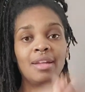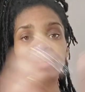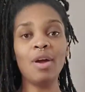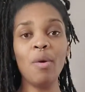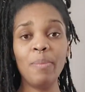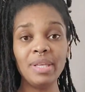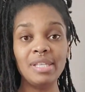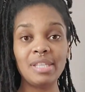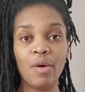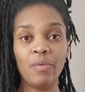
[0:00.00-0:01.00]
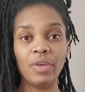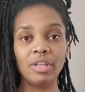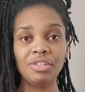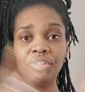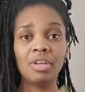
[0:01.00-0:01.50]
Don't be
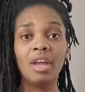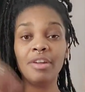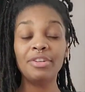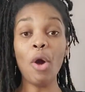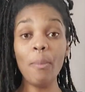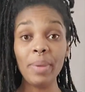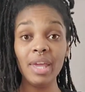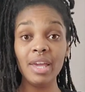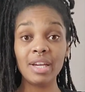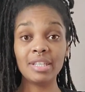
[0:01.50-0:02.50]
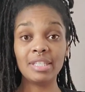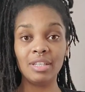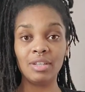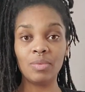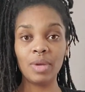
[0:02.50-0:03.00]
selfish. Don't be
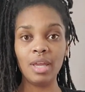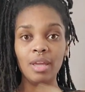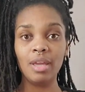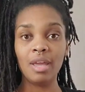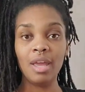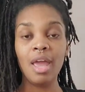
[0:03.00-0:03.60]
inconsiderate.